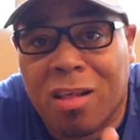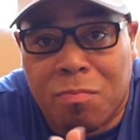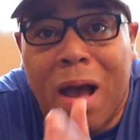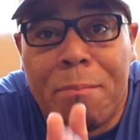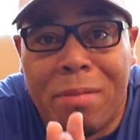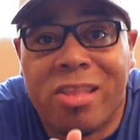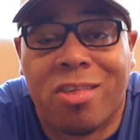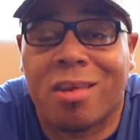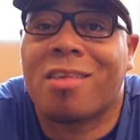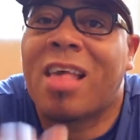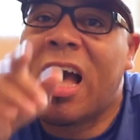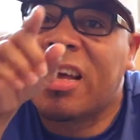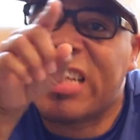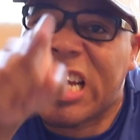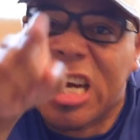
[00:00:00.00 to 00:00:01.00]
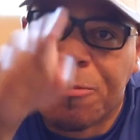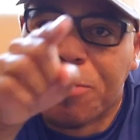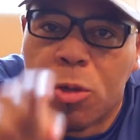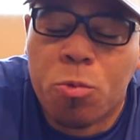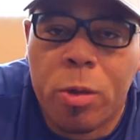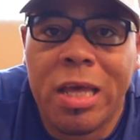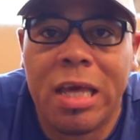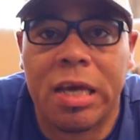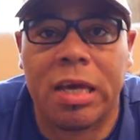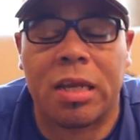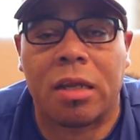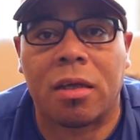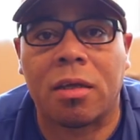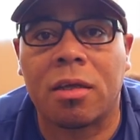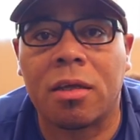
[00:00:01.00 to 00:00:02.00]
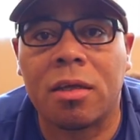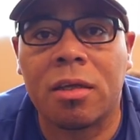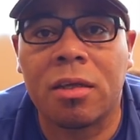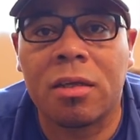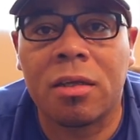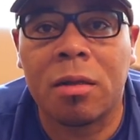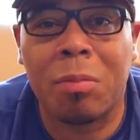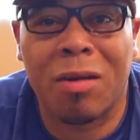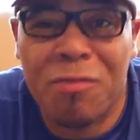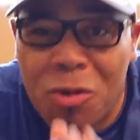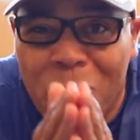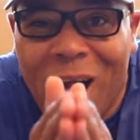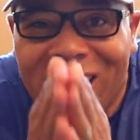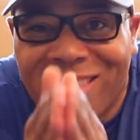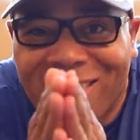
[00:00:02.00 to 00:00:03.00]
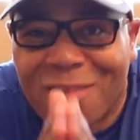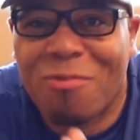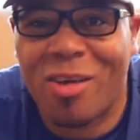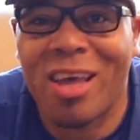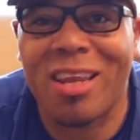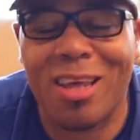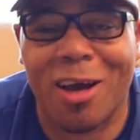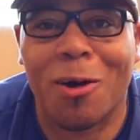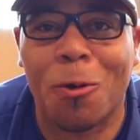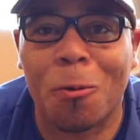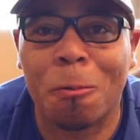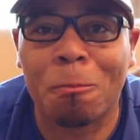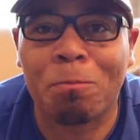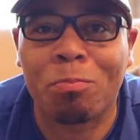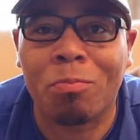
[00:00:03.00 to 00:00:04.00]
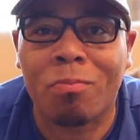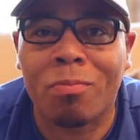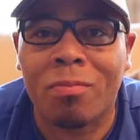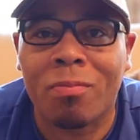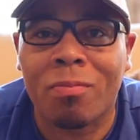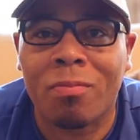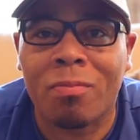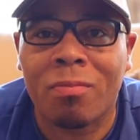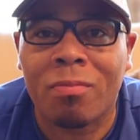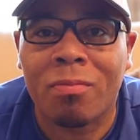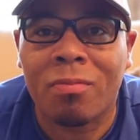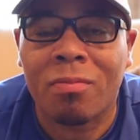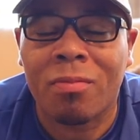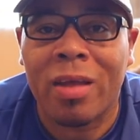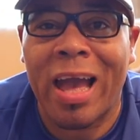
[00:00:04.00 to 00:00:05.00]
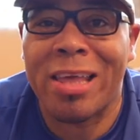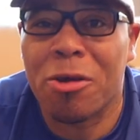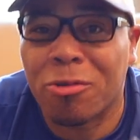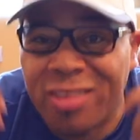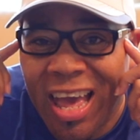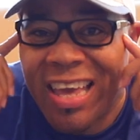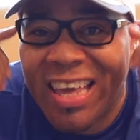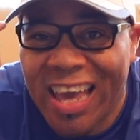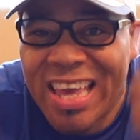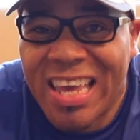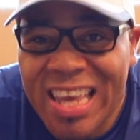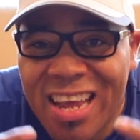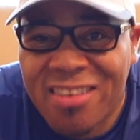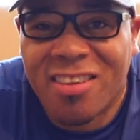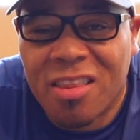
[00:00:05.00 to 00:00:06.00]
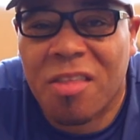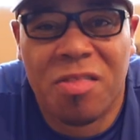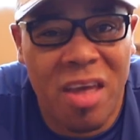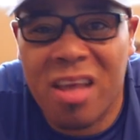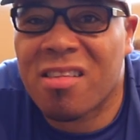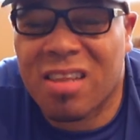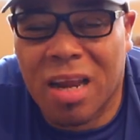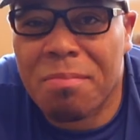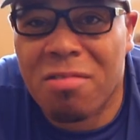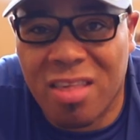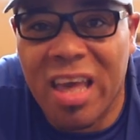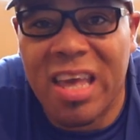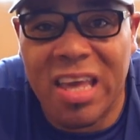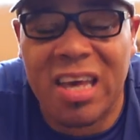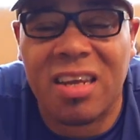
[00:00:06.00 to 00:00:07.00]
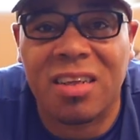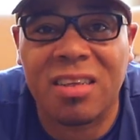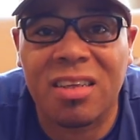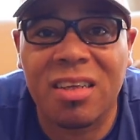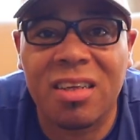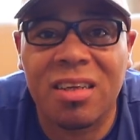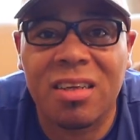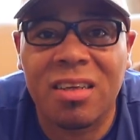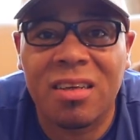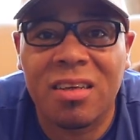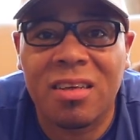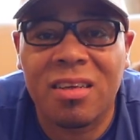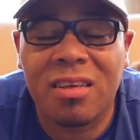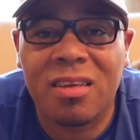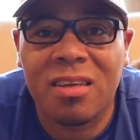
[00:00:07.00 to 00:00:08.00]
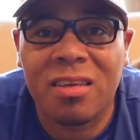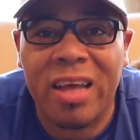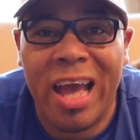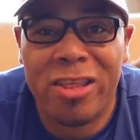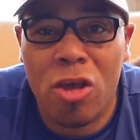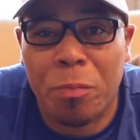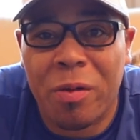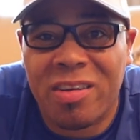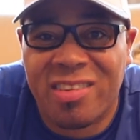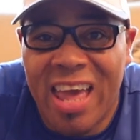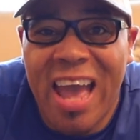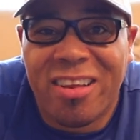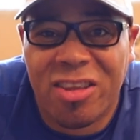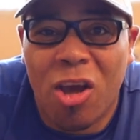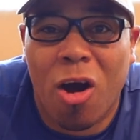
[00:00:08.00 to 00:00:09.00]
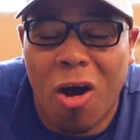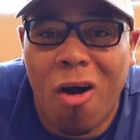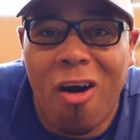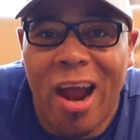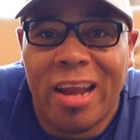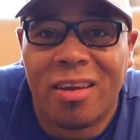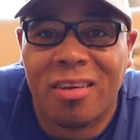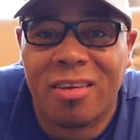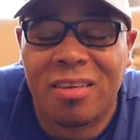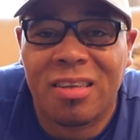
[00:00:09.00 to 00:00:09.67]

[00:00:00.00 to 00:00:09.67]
because my mission is to help you win. But if you watch this video, and you take heed to the things that I'm saying and you protect your heart,